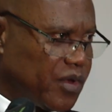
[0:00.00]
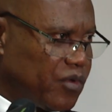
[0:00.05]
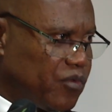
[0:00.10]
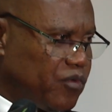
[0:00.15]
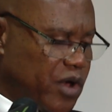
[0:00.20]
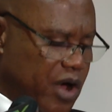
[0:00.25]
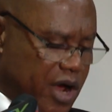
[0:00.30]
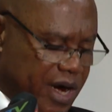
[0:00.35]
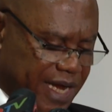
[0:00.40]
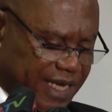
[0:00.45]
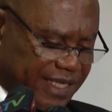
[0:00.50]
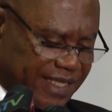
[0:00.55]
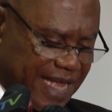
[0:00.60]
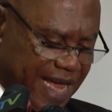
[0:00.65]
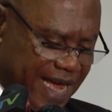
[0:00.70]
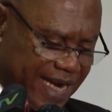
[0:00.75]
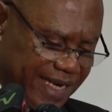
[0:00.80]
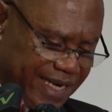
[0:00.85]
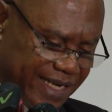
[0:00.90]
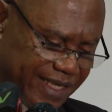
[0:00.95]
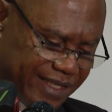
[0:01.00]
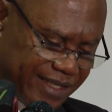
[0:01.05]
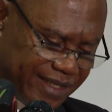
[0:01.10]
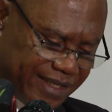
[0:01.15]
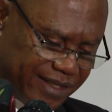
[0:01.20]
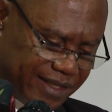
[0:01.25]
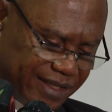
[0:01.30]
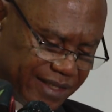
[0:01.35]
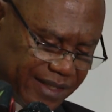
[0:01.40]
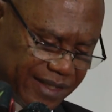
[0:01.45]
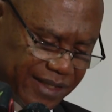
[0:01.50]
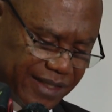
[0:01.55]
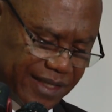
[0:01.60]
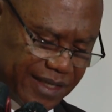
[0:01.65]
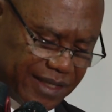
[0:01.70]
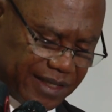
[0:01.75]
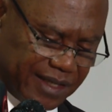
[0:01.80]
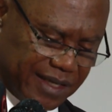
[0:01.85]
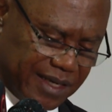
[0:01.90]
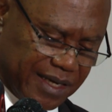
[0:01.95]
We understand this,
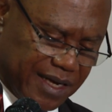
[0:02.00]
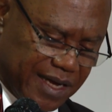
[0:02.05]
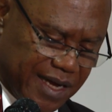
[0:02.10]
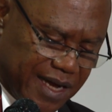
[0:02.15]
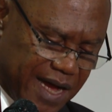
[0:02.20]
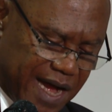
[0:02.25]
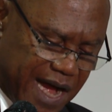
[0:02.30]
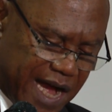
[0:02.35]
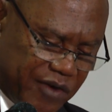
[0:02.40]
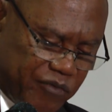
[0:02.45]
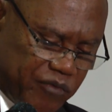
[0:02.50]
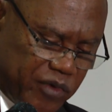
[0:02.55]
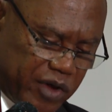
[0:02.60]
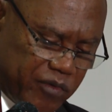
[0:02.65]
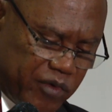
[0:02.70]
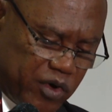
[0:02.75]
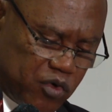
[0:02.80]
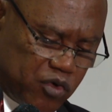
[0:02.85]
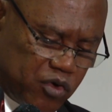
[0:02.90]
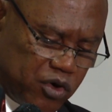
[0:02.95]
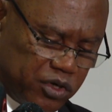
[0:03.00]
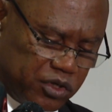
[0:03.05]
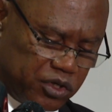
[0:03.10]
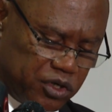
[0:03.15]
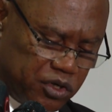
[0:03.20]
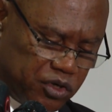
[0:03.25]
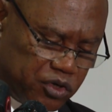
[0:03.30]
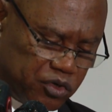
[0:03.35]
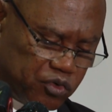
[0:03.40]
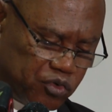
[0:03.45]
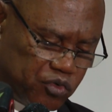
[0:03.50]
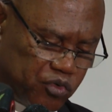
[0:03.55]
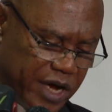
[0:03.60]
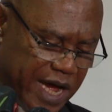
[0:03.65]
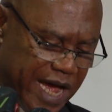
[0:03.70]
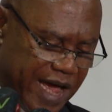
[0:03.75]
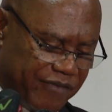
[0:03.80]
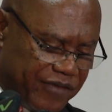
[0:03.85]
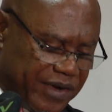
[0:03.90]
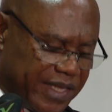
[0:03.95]
and we will continue to do
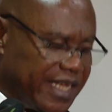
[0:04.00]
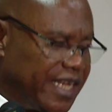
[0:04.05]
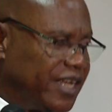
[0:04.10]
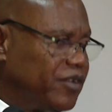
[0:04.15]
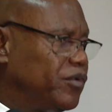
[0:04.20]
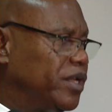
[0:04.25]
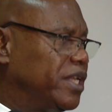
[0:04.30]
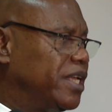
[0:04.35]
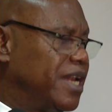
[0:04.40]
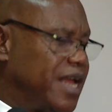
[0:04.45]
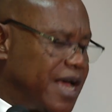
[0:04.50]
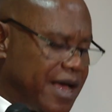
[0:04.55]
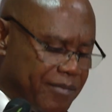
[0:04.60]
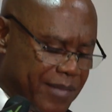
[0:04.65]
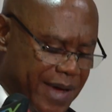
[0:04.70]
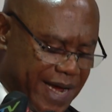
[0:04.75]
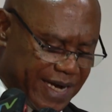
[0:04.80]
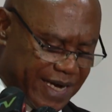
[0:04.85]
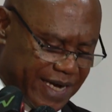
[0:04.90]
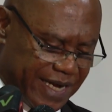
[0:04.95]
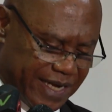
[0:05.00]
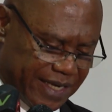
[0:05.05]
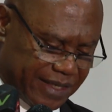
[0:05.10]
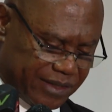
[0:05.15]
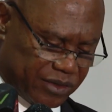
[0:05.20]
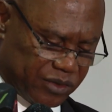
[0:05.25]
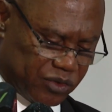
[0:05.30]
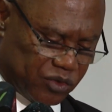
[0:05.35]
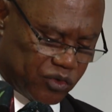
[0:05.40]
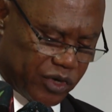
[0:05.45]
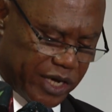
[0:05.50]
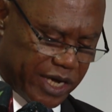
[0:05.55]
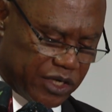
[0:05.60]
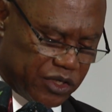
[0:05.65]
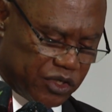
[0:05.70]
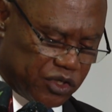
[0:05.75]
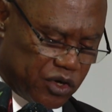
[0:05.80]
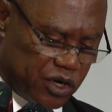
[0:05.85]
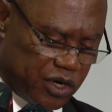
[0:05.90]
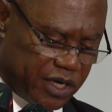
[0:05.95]
everything within our mandate to
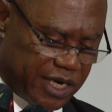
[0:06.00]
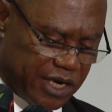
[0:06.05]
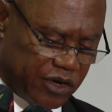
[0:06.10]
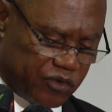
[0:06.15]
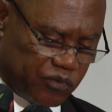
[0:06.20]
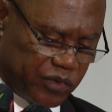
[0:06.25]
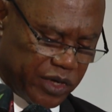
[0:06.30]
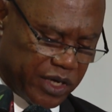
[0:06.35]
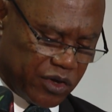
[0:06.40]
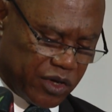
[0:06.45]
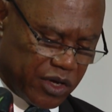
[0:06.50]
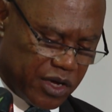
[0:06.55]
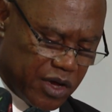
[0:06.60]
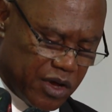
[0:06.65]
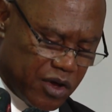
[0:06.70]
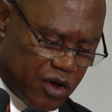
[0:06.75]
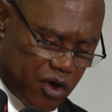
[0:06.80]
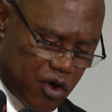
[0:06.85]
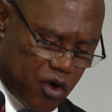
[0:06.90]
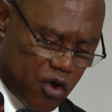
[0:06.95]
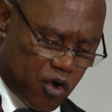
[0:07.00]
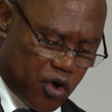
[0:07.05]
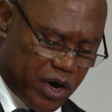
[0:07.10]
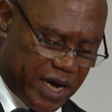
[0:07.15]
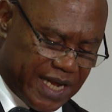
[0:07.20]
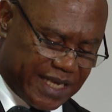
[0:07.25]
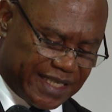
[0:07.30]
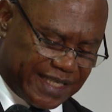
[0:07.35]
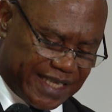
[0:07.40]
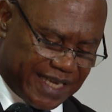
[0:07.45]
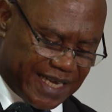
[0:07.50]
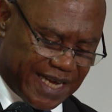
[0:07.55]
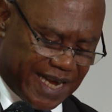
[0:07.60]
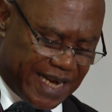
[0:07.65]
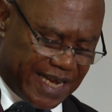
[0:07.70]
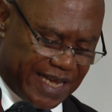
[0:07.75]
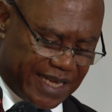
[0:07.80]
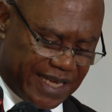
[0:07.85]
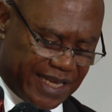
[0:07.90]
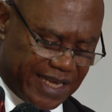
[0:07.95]
ensure that we
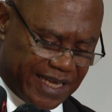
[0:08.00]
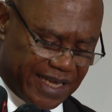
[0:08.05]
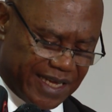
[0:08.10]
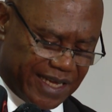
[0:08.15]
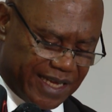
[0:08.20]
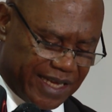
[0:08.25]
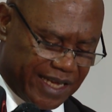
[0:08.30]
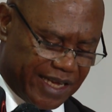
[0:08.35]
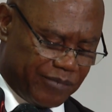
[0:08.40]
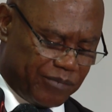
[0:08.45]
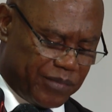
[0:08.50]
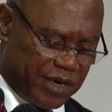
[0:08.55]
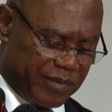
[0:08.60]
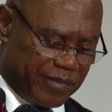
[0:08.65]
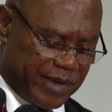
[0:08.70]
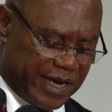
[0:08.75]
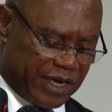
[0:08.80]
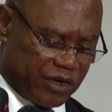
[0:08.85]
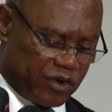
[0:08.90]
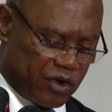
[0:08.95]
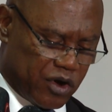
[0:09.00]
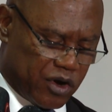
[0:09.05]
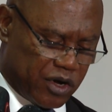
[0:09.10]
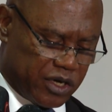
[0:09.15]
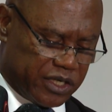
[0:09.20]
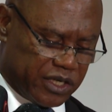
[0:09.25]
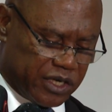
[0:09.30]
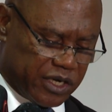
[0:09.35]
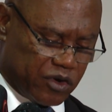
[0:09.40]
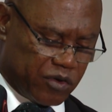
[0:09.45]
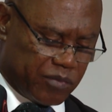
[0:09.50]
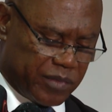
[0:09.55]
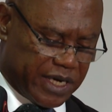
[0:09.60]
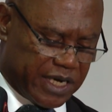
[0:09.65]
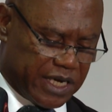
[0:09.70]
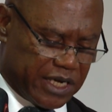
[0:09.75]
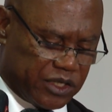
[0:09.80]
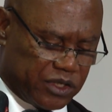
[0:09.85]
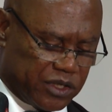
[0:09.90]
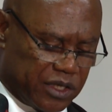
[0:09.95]
holistically implement all the
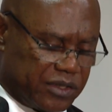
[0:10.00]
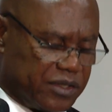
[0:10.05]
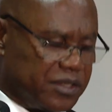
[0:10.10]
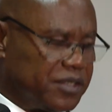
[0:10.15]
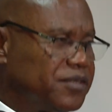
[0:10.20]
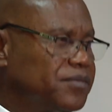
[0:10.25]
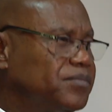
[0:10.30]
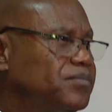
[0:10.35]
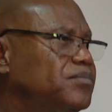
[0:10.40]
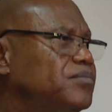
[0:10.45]
recommendations.